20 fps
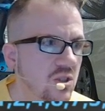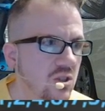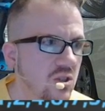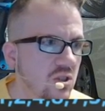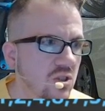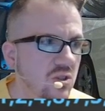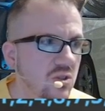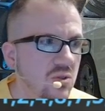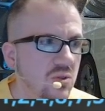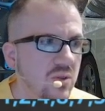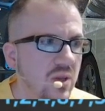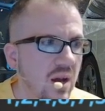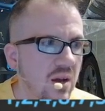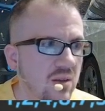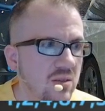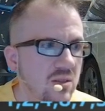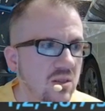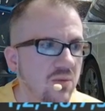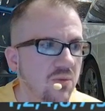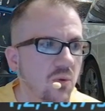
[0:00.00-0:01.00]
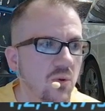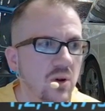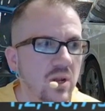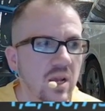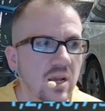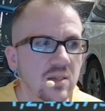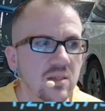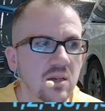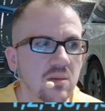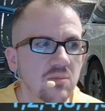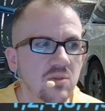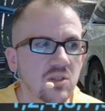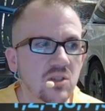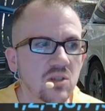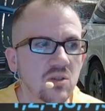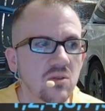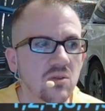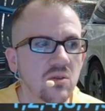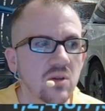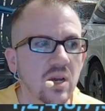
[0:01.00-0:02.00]
2048 times
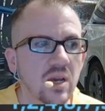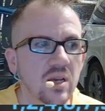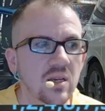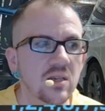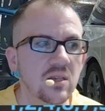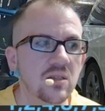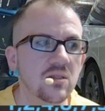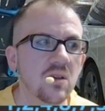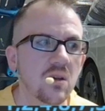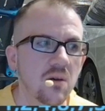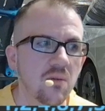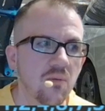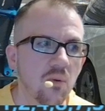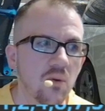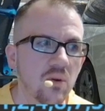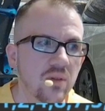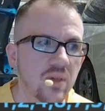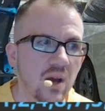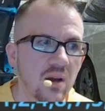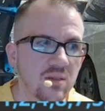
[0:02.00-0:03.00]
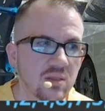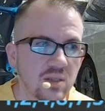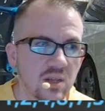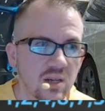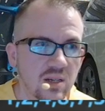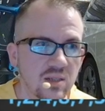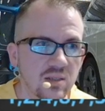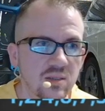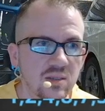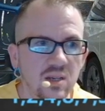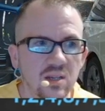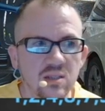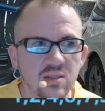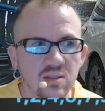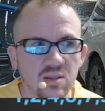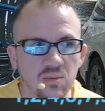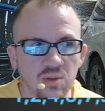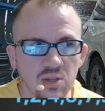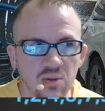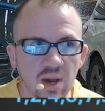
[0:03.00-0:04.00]
2 is 4096.
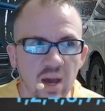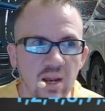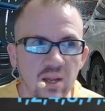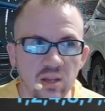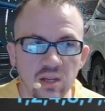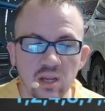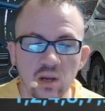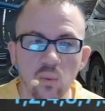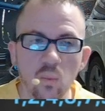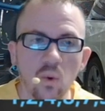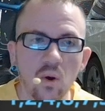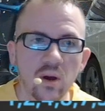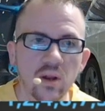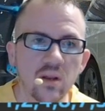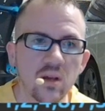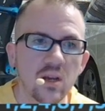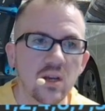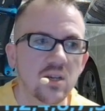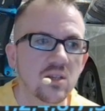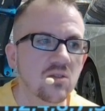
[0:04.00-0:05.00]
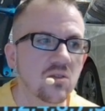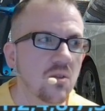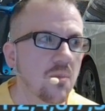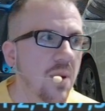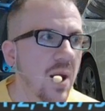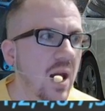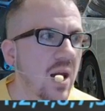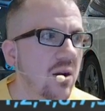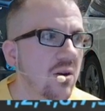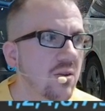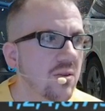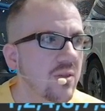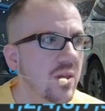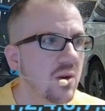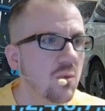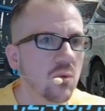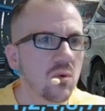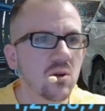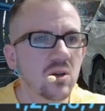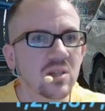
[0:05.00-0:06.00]
And when you add it, you get 1. So the pattern that
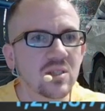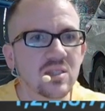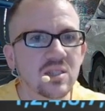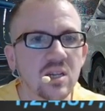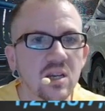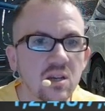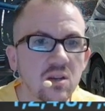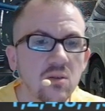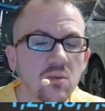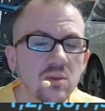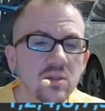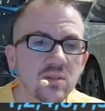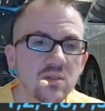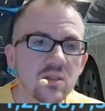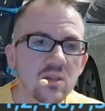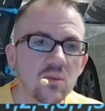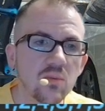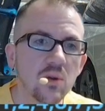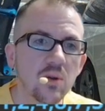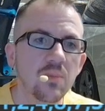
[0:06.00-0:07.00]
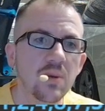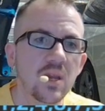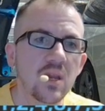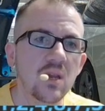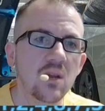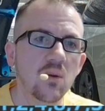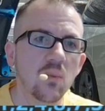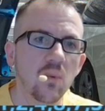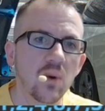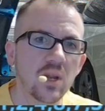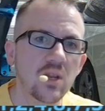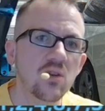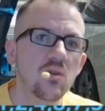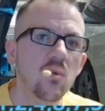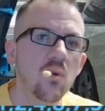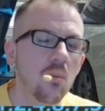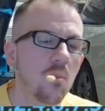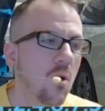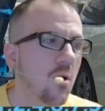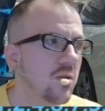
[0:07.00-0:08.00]
will continuously repeat when you
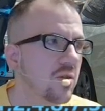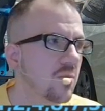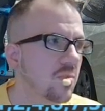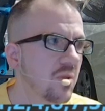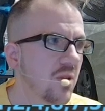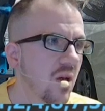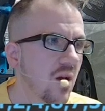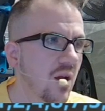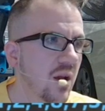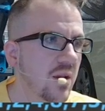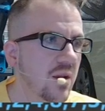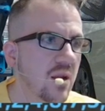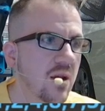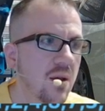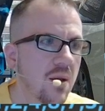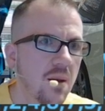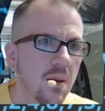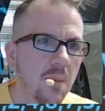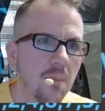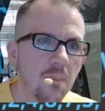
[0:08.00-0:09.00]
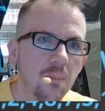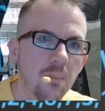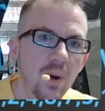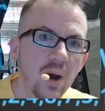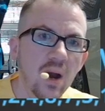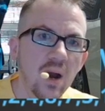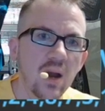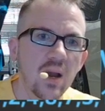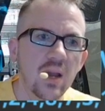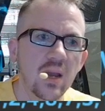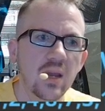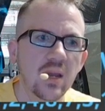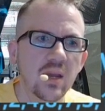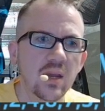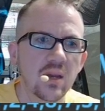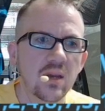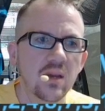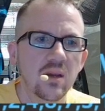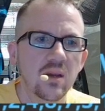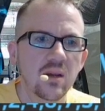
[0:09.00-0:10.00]
are multiplying by
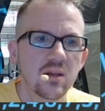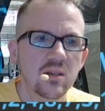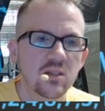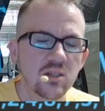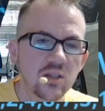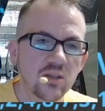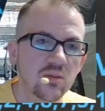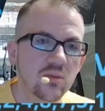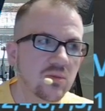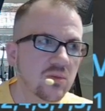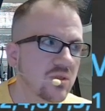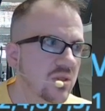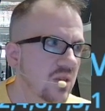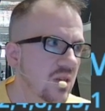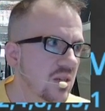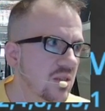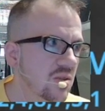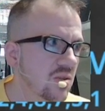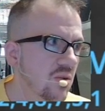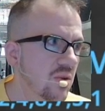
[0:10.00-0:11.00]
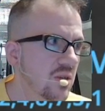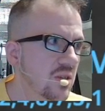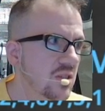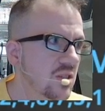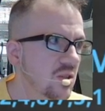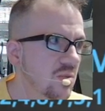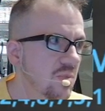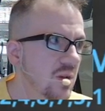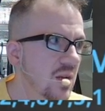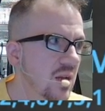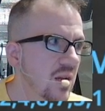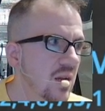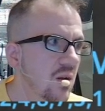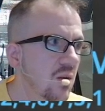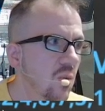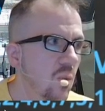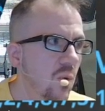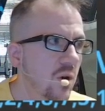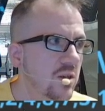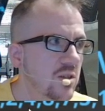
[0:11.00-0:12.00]
2s is going to be
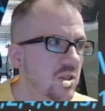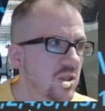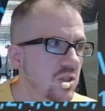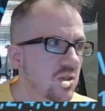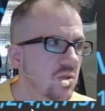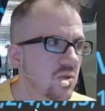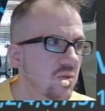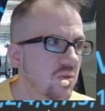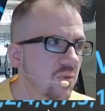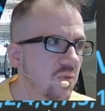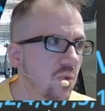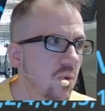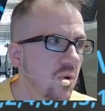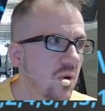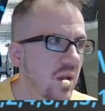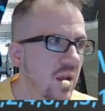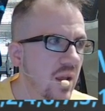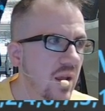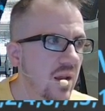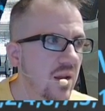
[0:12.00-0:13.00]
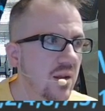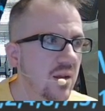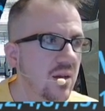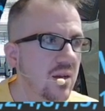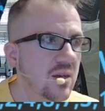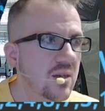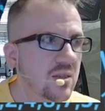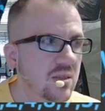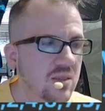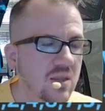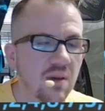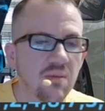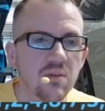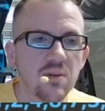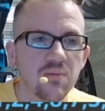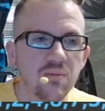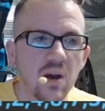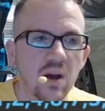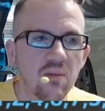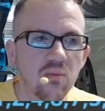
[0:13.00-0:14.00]
1, 2, 4, 8, 7,
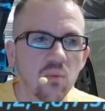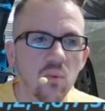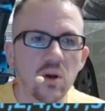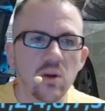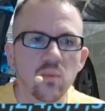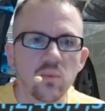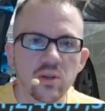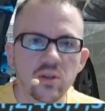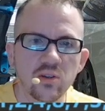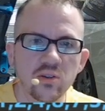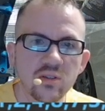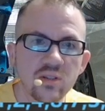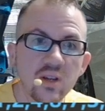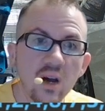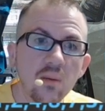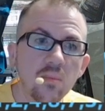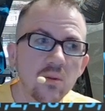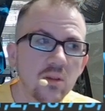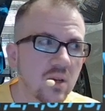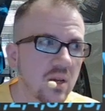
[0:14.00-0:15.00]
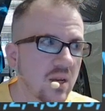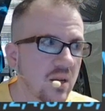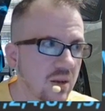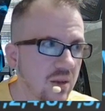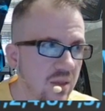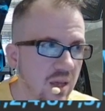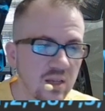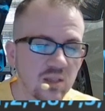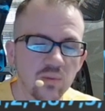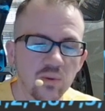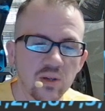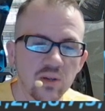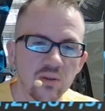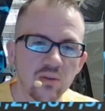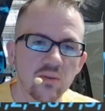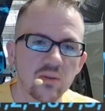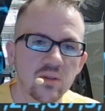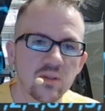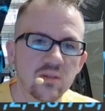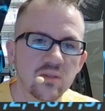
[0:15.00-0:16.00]
5, 1. When you're doubling, that's what you're
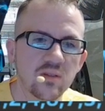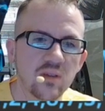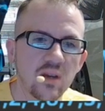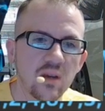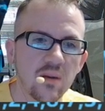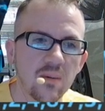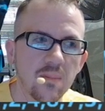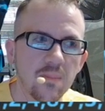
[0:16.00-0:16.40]
going to see.